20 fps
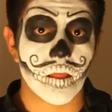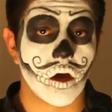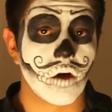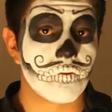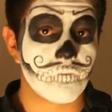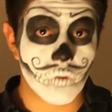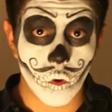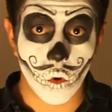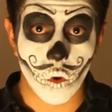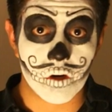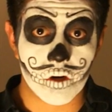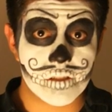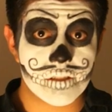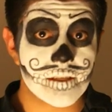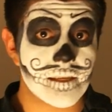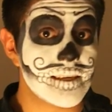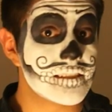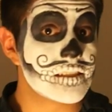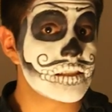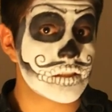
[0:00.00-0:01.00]
Of
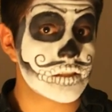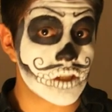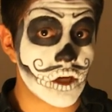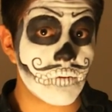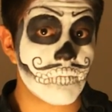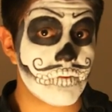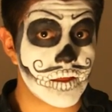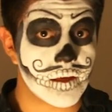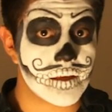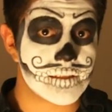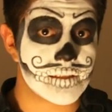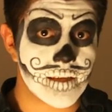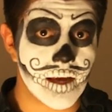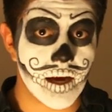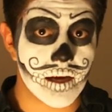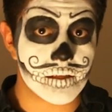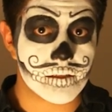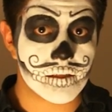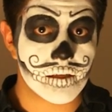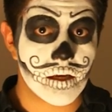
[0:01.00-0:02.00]
course, it's something
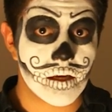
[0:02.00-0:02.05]
sad,